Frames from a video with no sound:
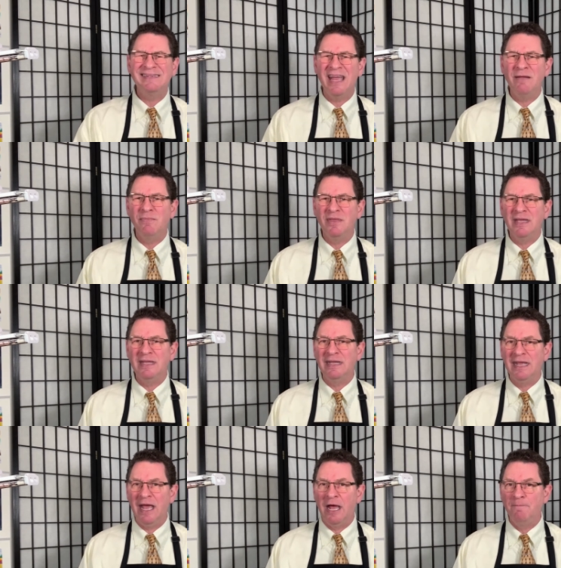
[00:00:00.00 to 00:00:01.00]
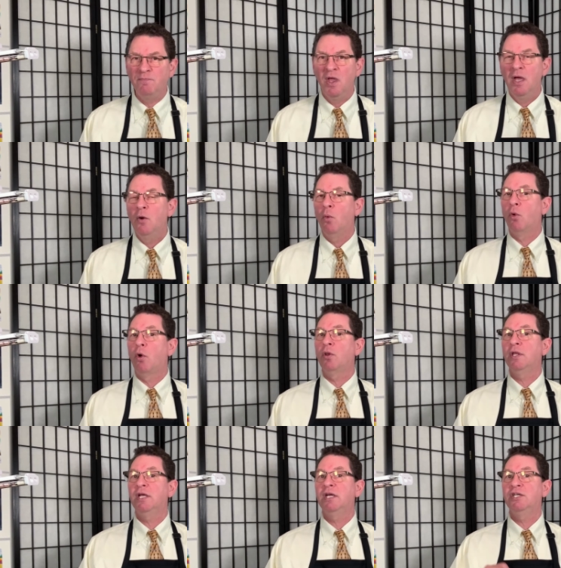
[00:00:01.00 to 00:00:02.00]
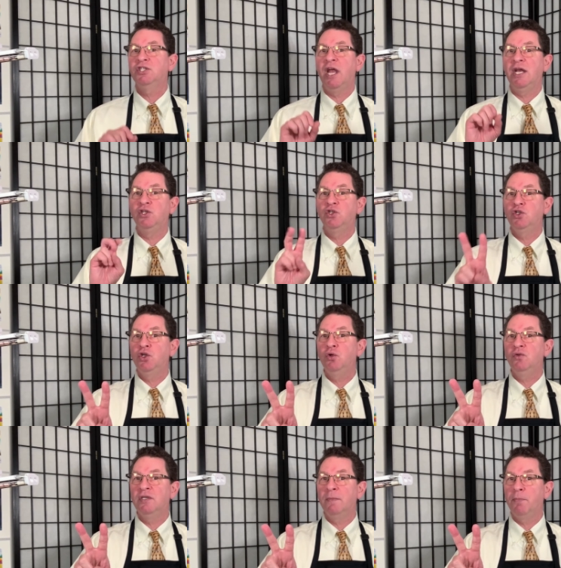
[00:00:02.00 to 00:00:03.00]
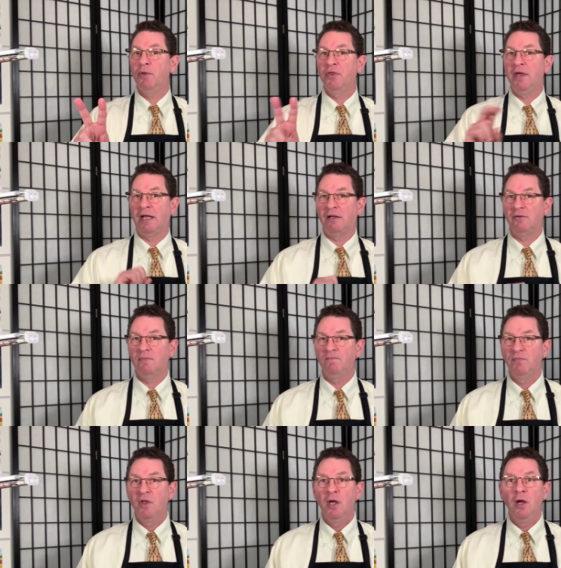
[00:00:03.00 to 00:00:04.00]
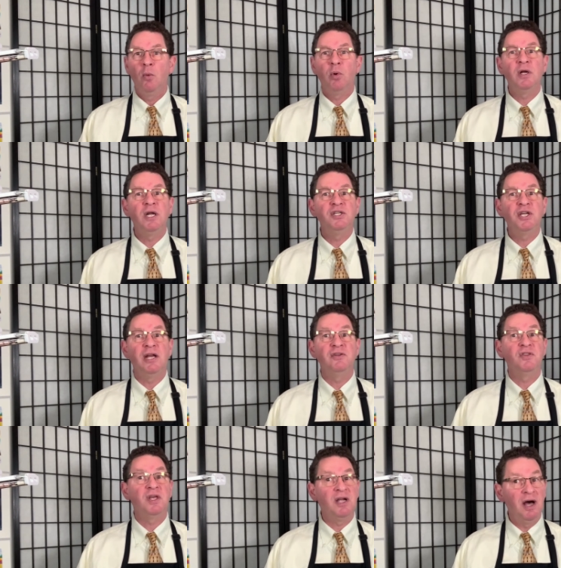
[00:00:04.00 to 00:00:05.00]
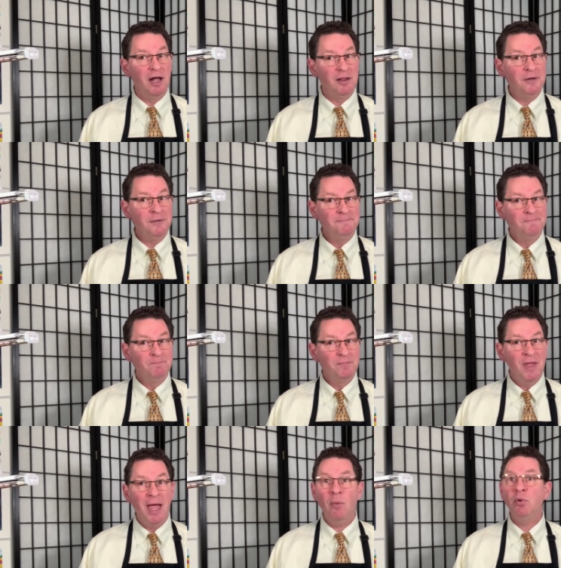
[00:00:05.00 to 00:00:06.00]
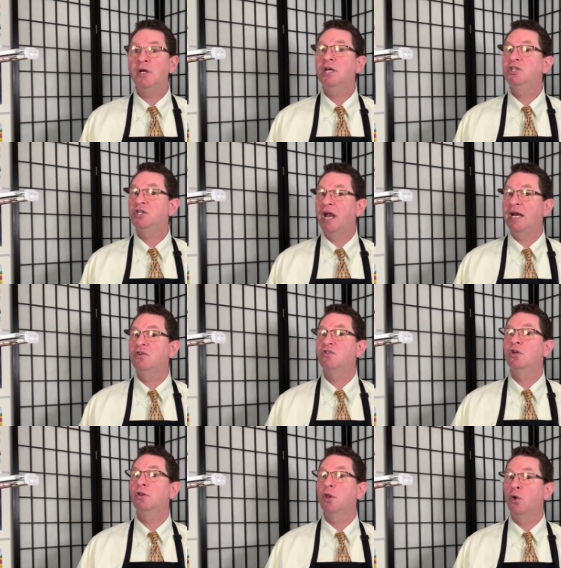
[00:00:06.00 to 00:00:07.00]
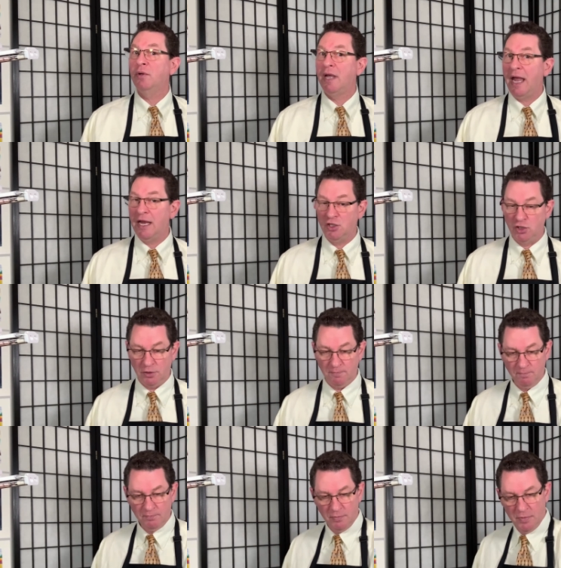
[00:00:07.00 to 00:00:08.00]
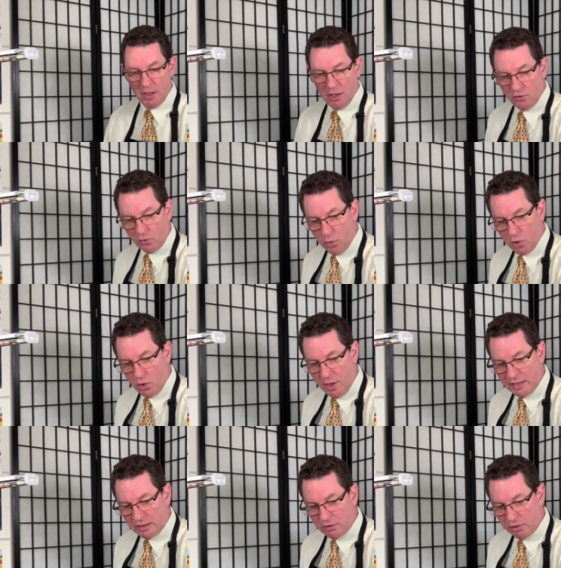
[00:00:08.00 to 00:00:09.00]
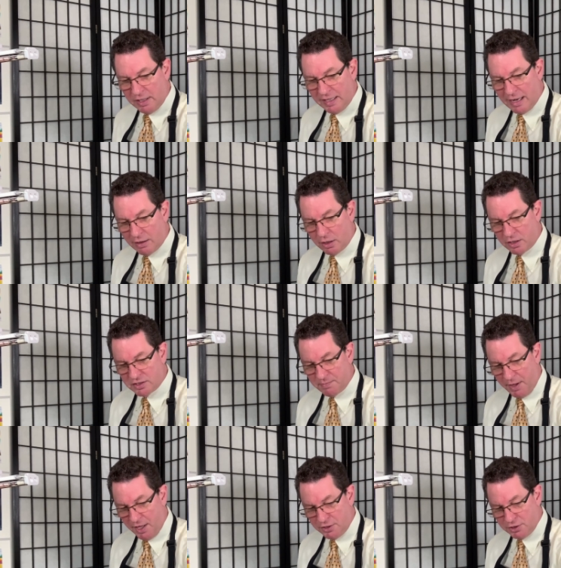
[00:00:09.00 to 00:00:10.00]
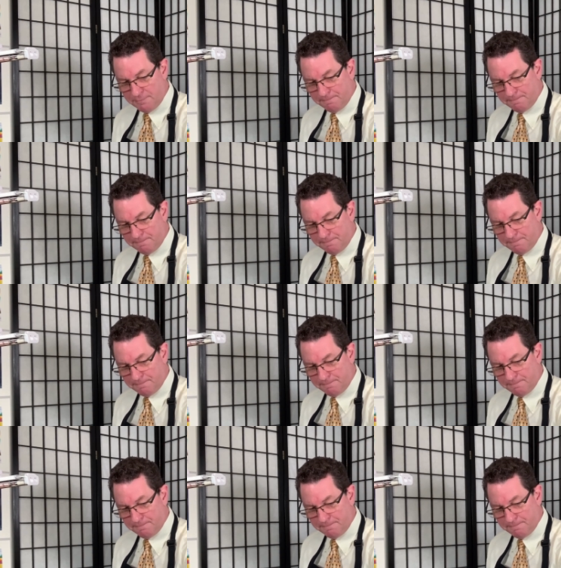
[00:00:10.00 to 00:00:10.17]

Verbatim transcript: same thing again. We're only going to change 2 simple things. We're going to change the color, and we're going to change the location. So we'll go ahead and clean out our sponge.